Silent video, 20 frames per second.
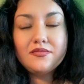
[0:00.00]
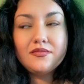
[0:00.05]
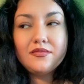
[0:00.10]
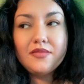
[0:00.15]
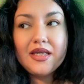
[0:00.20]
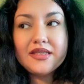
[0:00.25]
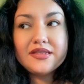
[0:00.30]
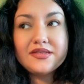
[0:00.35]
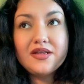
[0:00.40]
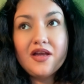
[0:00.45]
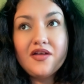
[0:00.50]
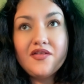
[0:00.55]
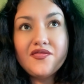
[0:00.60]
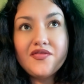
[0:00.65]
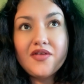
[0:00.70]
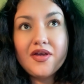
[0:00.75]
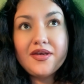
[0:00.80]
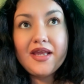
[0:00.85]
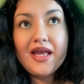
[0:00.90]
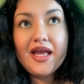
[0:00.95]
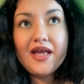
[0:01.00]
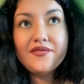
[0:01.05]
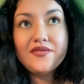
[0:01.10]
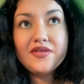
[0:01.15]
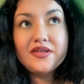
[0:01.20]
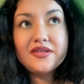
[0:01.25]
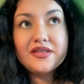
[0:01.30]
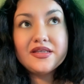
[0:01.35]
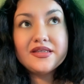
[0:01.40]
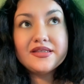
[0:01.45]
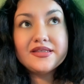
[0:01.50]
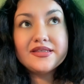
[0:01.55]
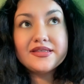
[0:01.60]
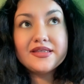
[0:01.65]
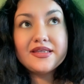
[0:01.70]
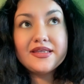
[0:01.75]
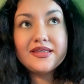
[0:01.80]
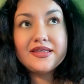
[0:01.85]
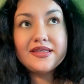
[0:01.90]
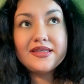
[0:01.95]
it's not fun having this
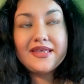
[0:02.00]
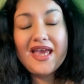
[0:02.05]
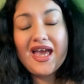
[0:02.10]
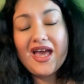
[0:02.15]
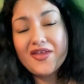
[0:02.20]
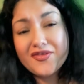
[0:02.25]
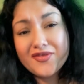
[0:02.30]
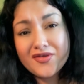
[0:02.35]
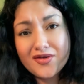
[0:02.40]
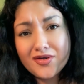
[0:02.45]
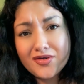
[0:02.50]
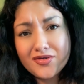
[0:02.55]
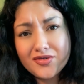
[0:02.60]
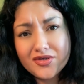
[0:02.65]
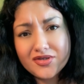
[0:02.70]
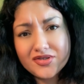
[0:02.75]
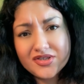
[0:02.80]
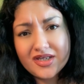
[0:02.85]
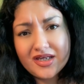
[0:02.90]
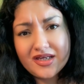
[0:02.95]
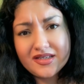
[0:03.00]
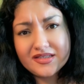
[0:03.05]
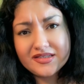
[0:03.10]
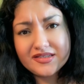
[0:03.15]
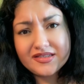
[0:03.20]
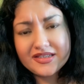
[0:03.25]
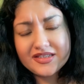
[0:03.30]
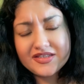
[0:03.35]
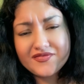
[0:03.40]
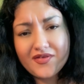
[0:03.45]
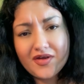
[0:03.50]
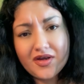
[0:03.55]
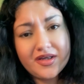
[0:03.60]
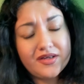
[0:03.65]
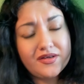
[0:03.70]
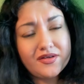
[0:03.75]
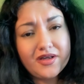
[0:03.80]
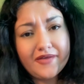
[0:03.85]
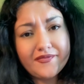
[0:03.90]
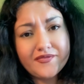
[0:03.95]
catheter in your chest. It's very
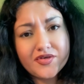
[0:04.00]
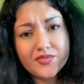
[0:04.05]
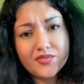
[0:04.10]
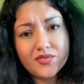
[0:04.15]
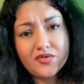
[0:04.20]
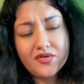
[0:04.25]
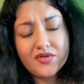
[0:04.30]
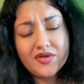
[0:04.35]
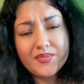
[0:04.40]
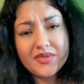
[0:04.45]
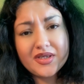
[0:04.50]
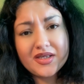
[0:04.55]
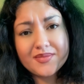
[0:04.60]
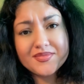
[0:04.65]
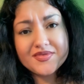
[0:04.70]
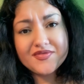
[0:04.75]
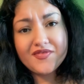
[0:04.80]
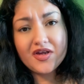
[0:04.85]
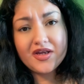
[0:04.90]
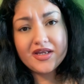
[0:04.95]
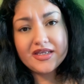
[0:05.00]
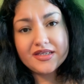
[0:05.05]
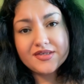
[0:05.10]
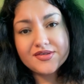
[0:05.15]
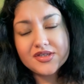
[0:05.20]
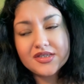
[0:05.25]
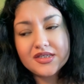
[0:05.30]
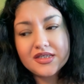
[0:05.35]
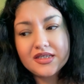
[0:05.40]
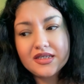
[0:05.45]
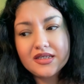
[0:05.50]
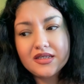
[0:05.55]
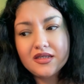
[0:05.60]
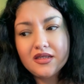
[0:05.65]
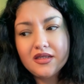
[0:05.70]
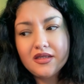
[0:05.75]
uncomfortable and it becomes very itchy.